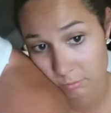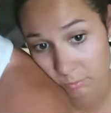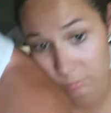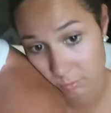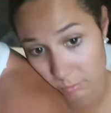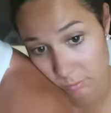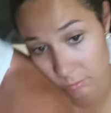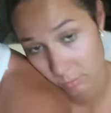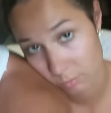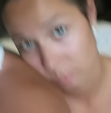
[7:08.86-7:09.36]

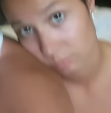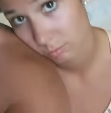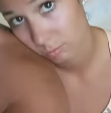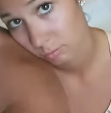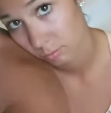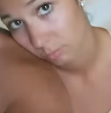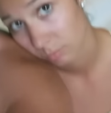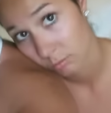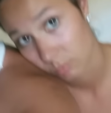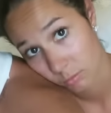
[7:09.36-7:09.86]

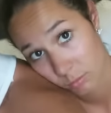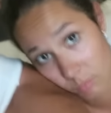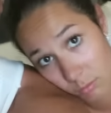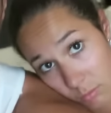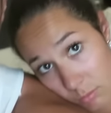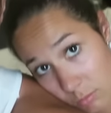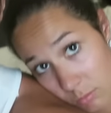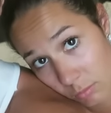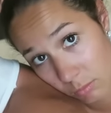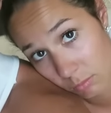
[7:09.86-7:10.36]

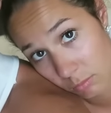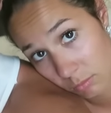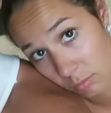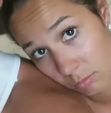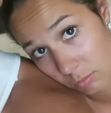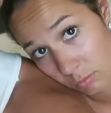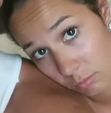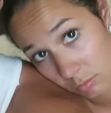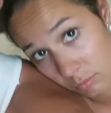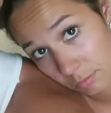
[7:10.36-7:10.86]

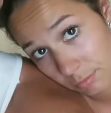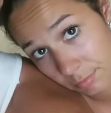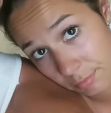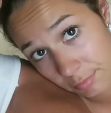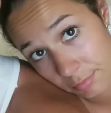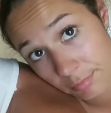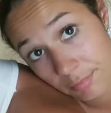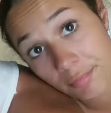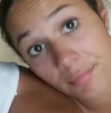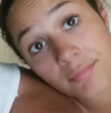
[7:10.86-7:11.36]

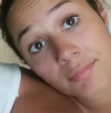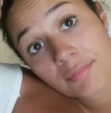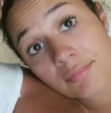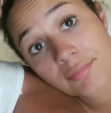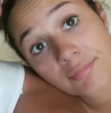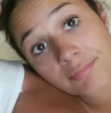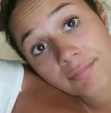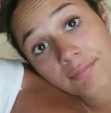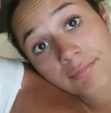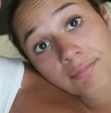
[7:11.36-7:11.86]

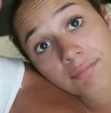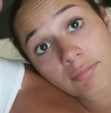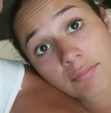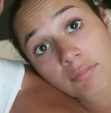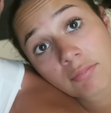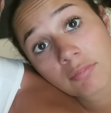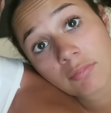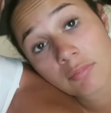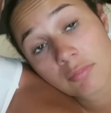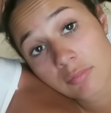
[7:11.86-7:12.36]

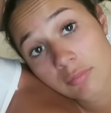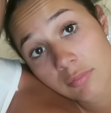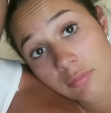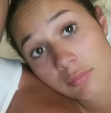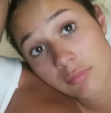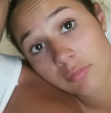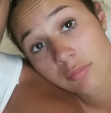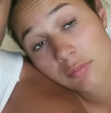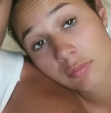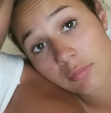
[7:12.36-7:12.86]

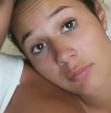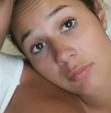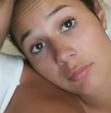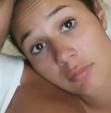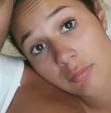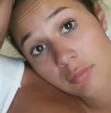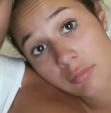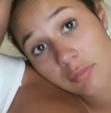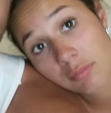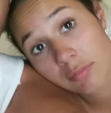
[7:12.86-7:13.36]

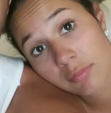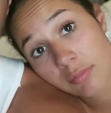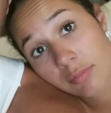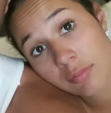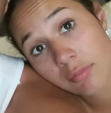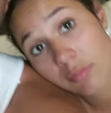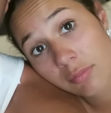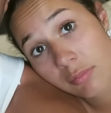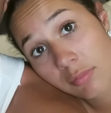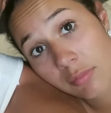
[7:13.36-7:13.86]

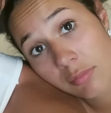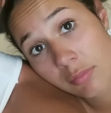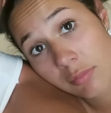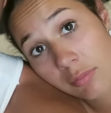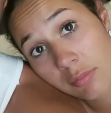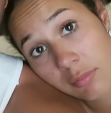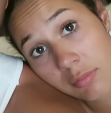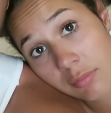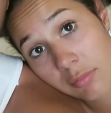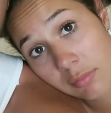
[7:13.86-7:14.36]

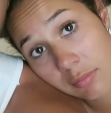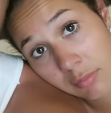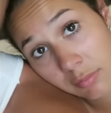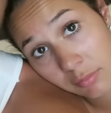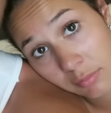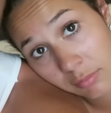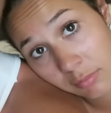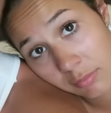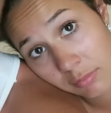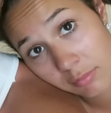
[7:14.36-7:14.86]

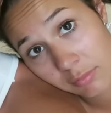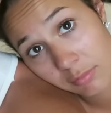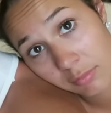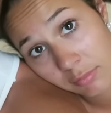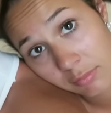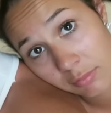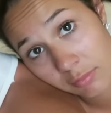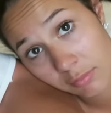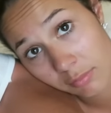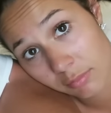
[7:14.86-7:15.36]

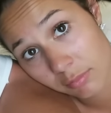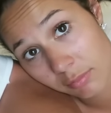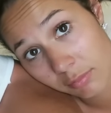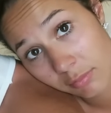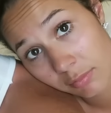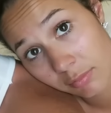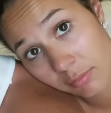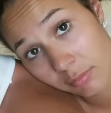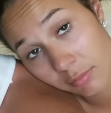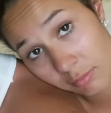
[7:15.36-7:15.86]

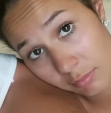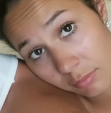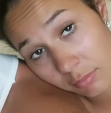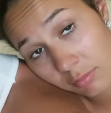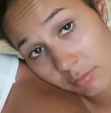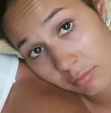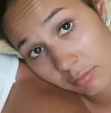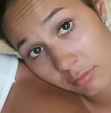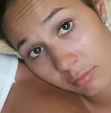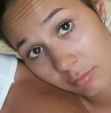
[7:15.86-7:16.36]

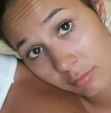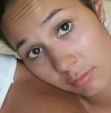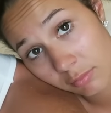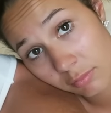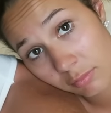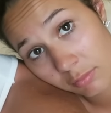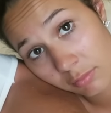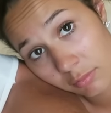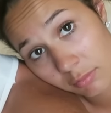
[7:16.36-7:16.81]
[no speech]